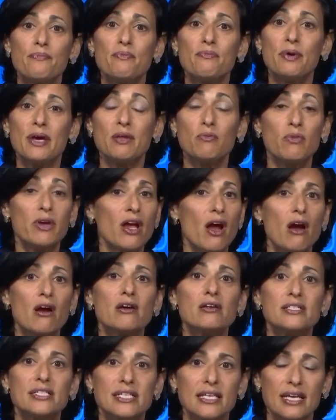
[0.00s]
But we are
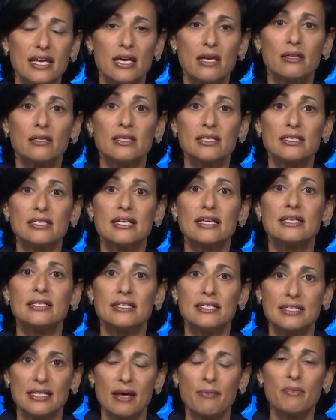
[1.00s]
seeing illness in
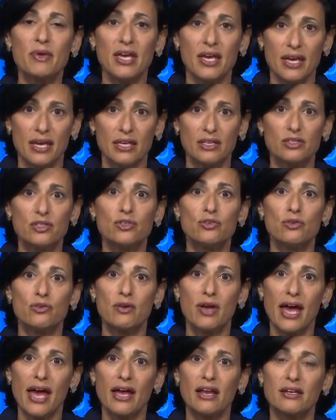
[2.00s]
some kids who
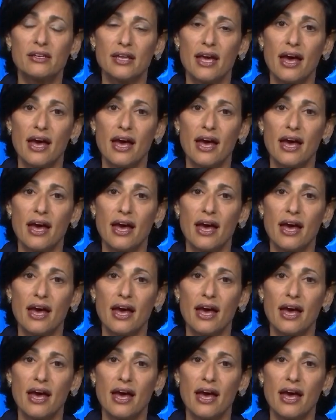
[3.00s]
get